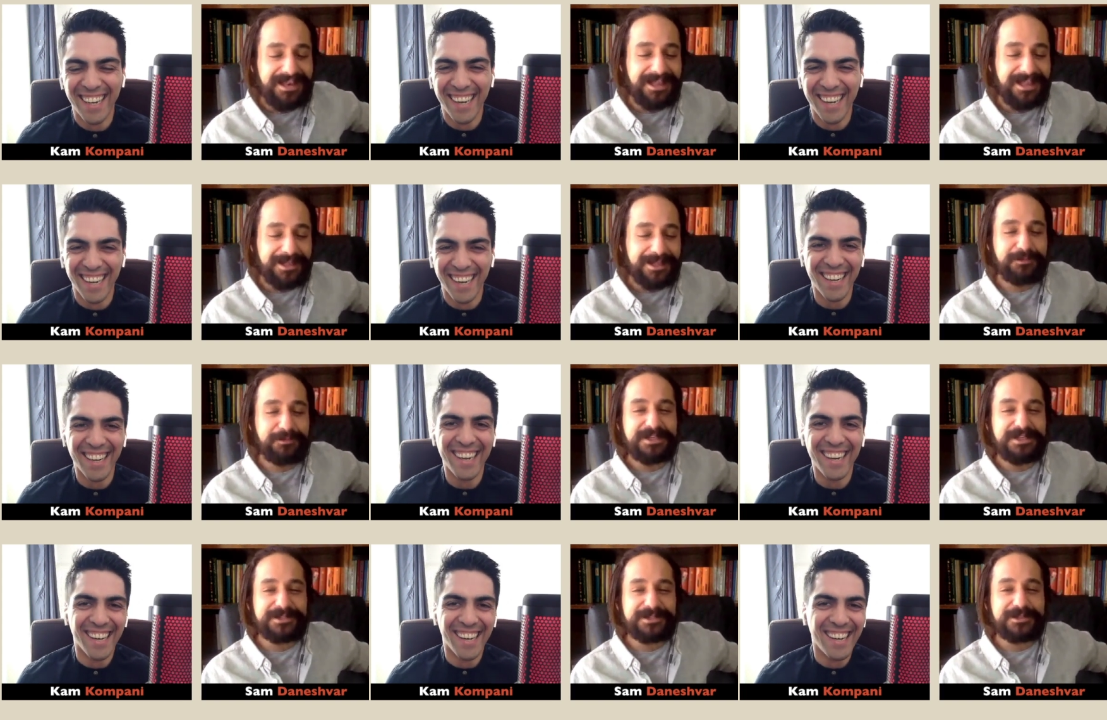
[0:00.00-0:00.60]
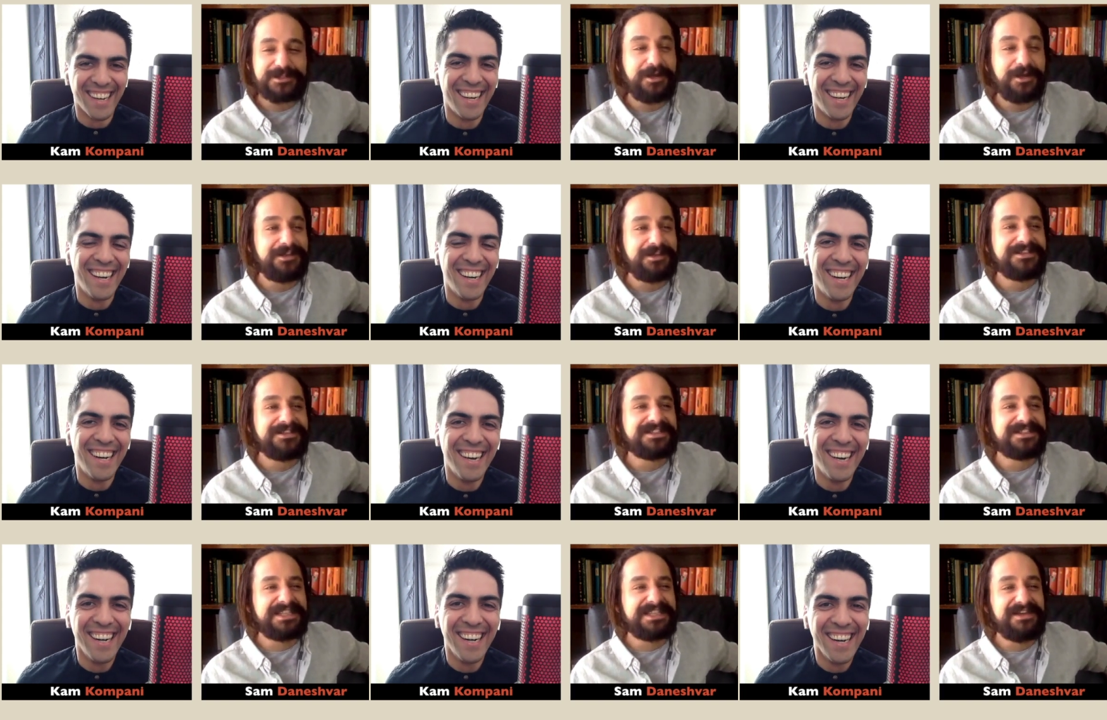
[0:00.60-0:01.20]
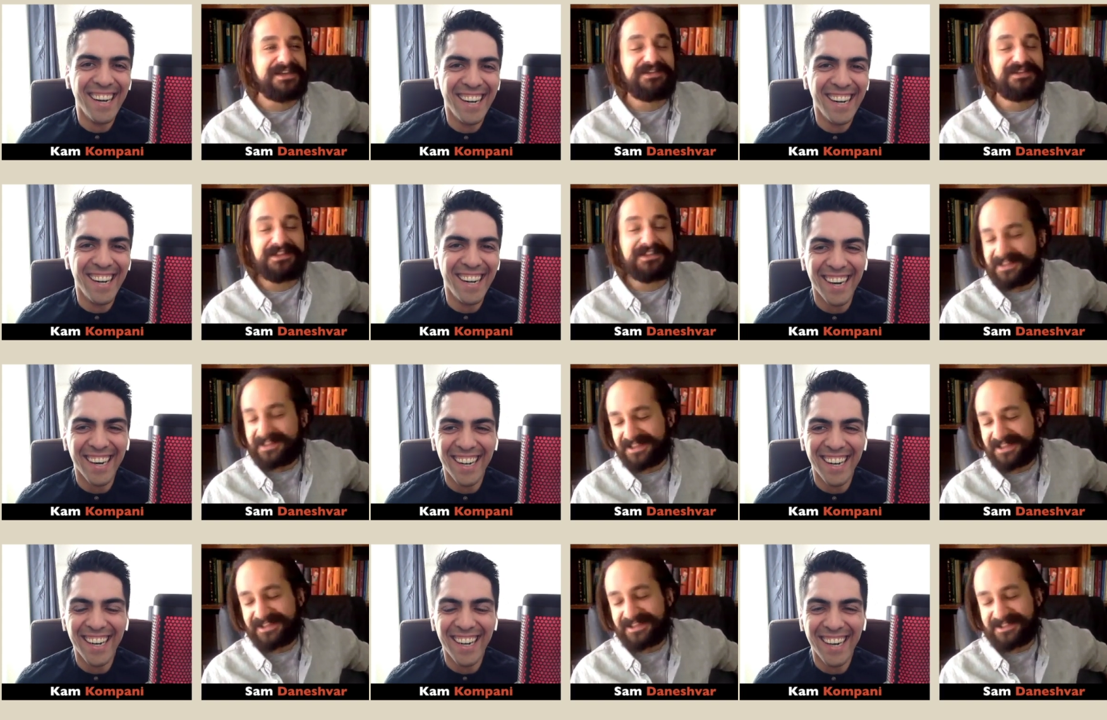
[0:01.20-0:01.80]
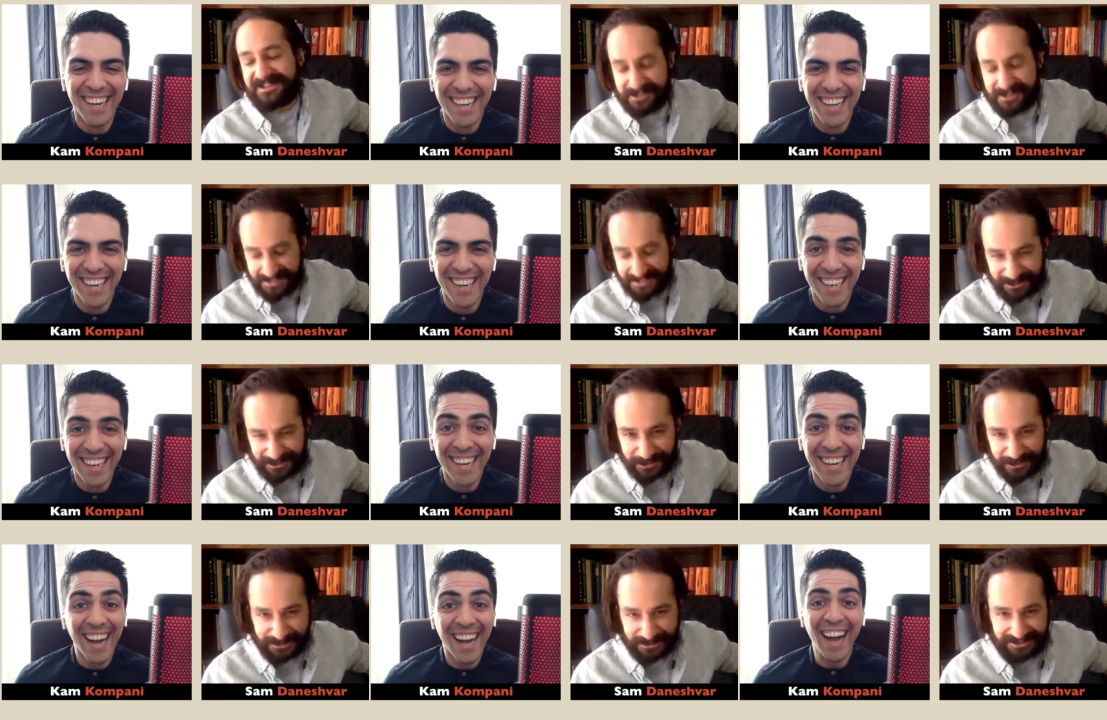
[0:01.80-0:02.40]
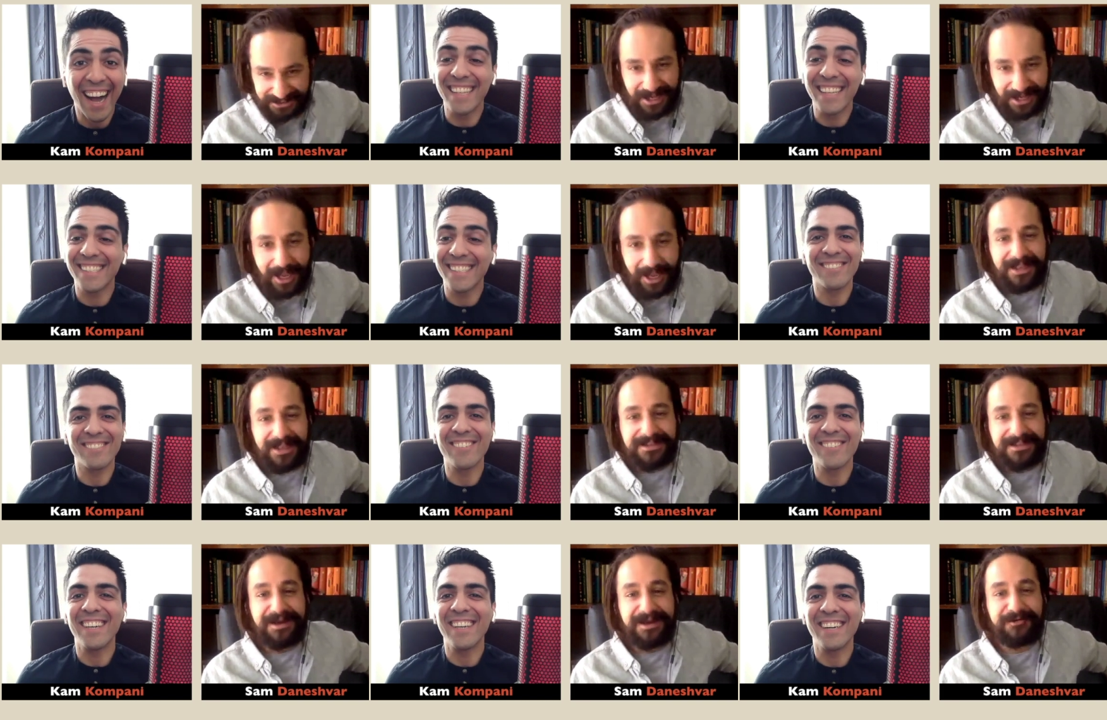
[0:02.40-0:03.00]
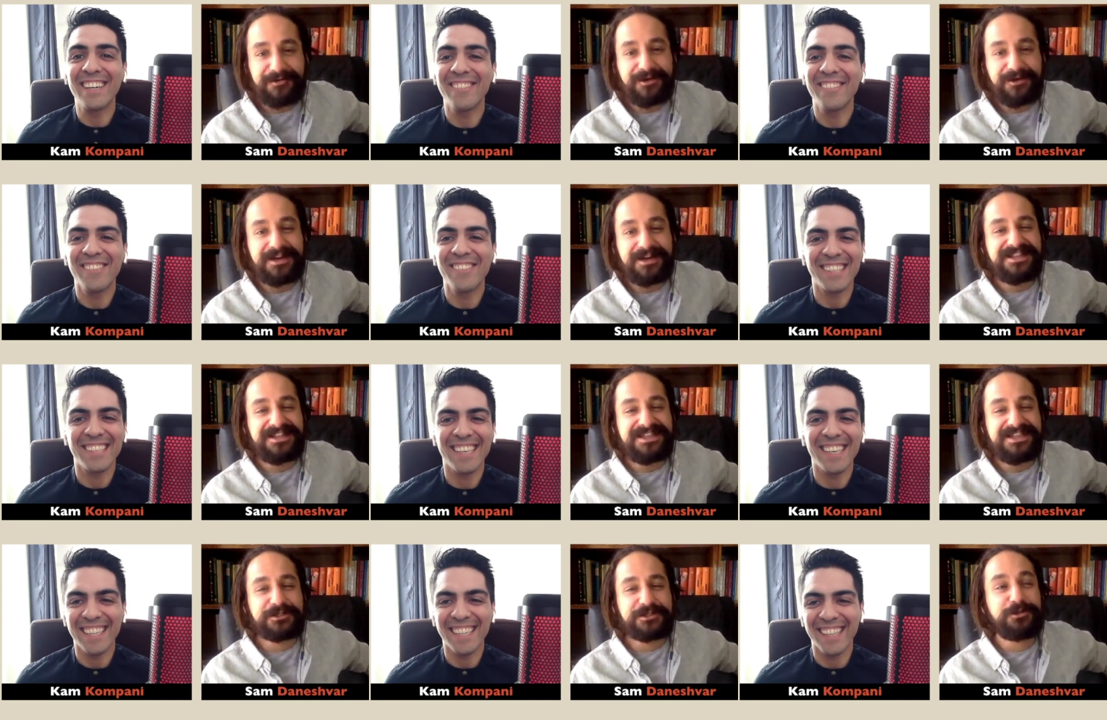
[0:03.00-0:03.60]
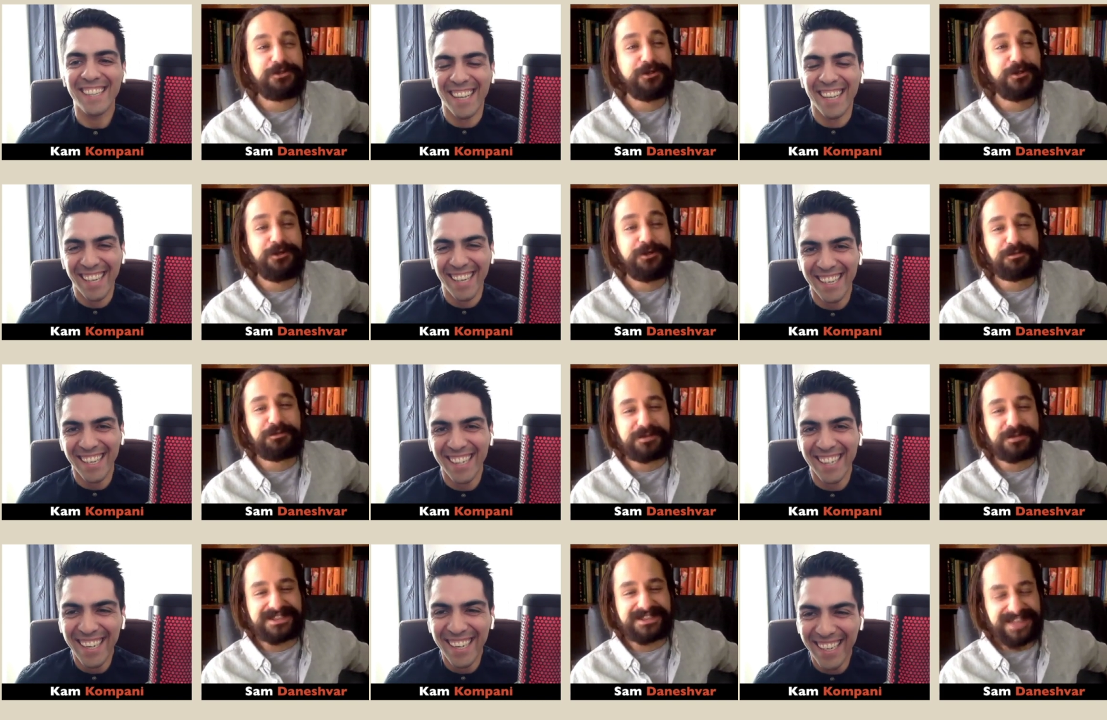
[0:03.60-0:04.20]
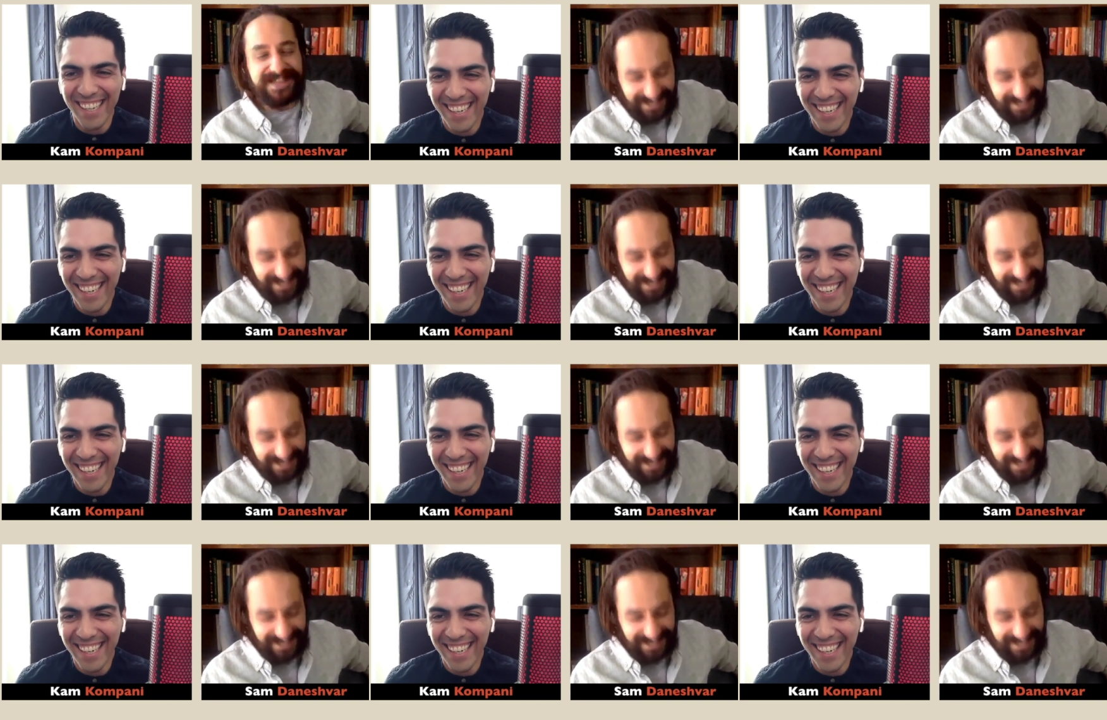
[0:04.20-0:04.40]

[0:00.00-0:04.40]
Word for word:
Speaker 1: let me start in 17th century i swear there it was like groups